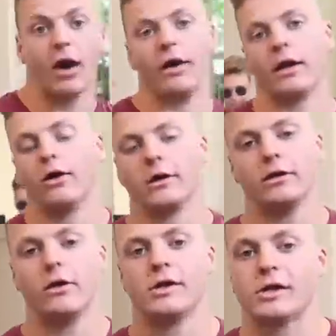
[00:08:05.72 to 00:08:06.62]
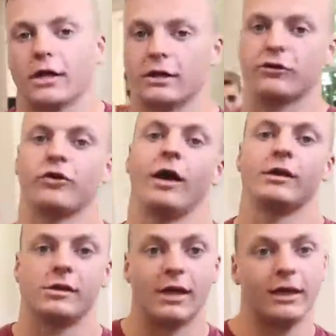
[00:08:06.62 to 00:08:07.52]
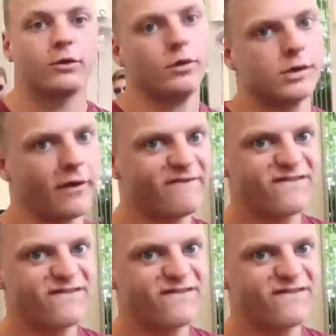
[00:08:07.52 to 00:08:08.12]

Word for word: out, and I already know he's not gonna try it because his ankle is.